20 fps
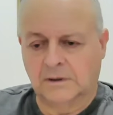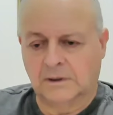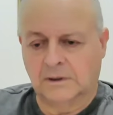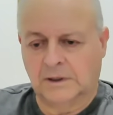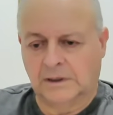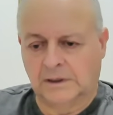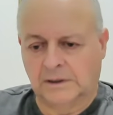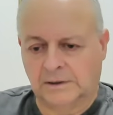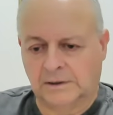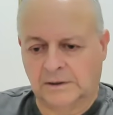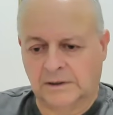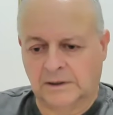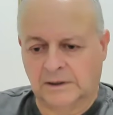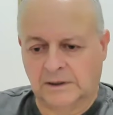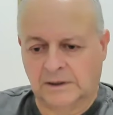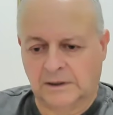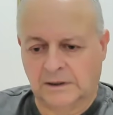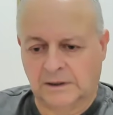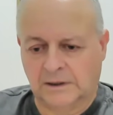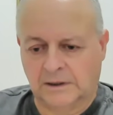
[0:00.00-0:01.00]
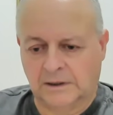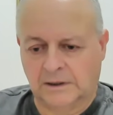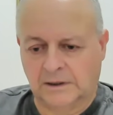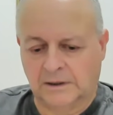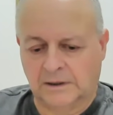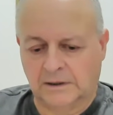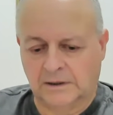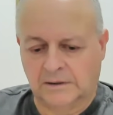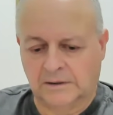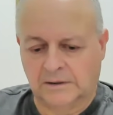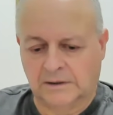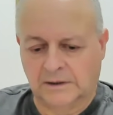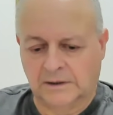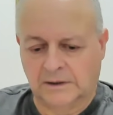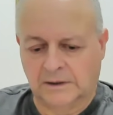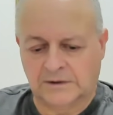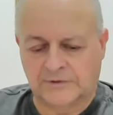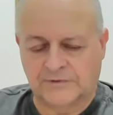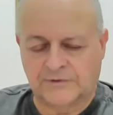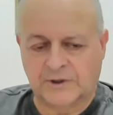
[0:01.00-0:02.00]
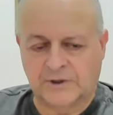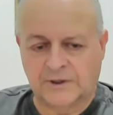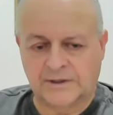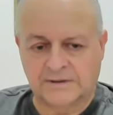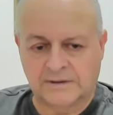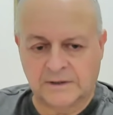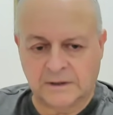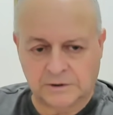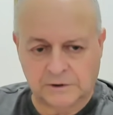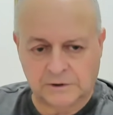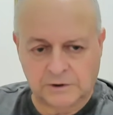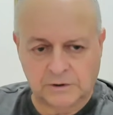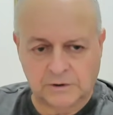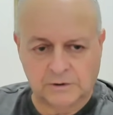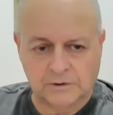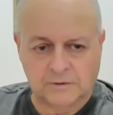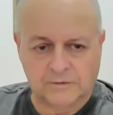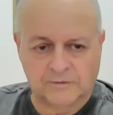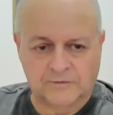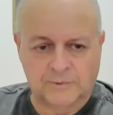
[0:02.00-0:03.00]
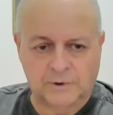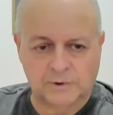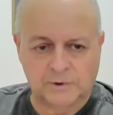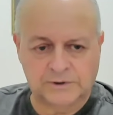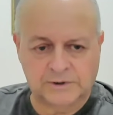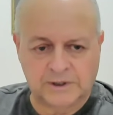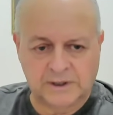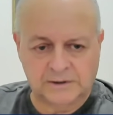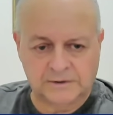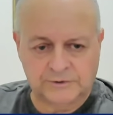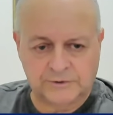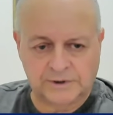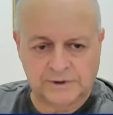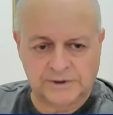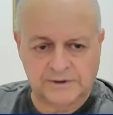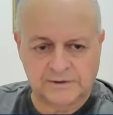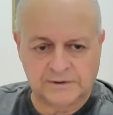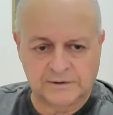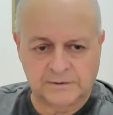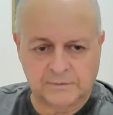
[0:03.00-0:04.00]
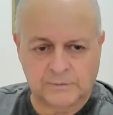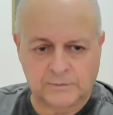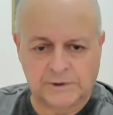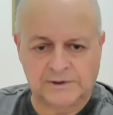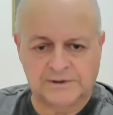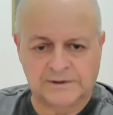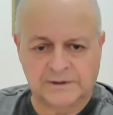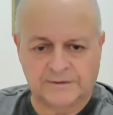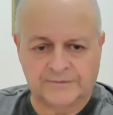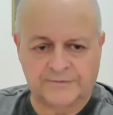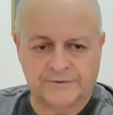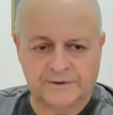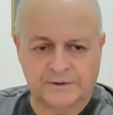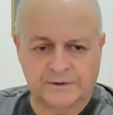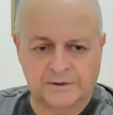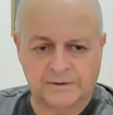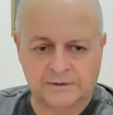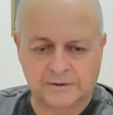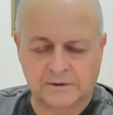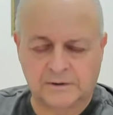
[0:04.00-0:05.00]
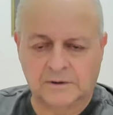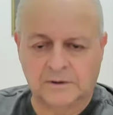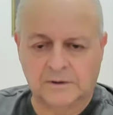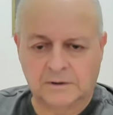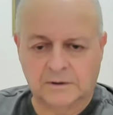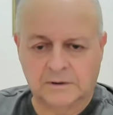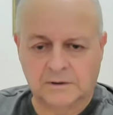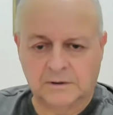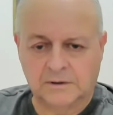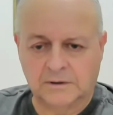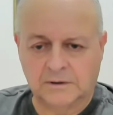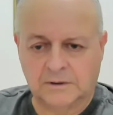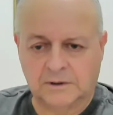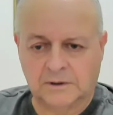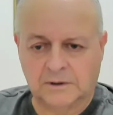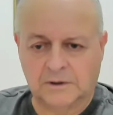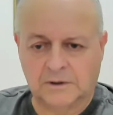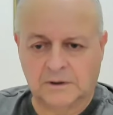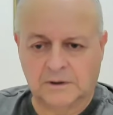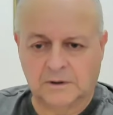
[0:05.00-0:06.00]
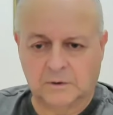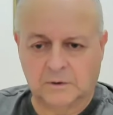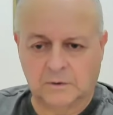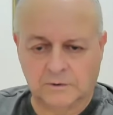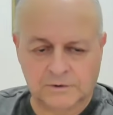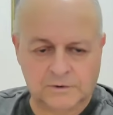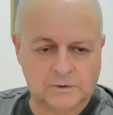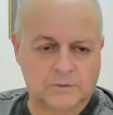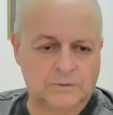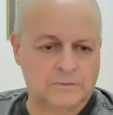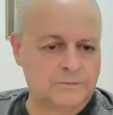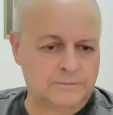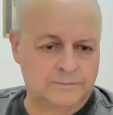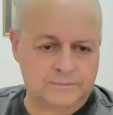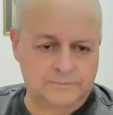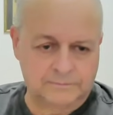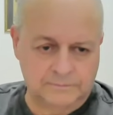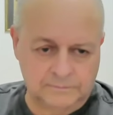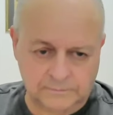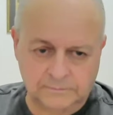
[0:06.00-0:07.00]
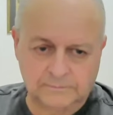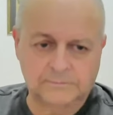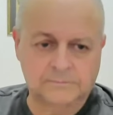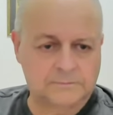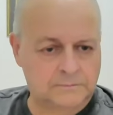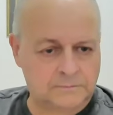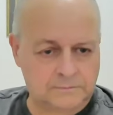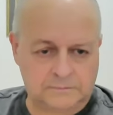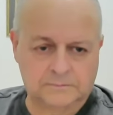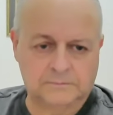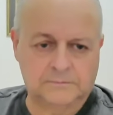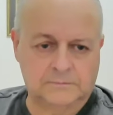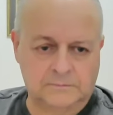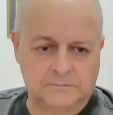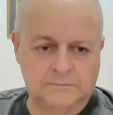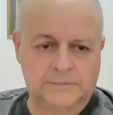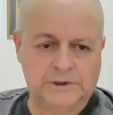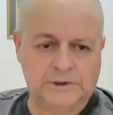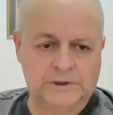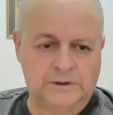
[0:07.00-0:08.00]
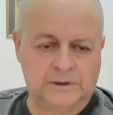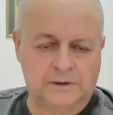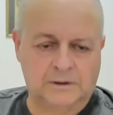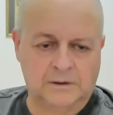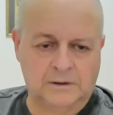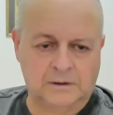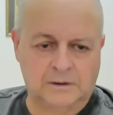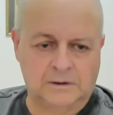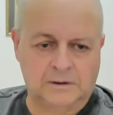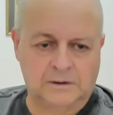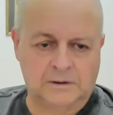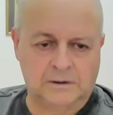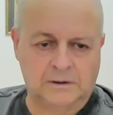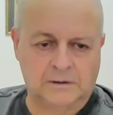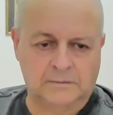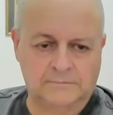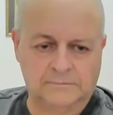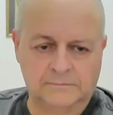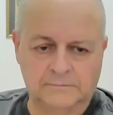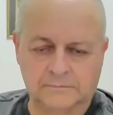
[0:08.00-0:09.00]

and the, the infrastructure of both countries will suffer uh, also big, uh,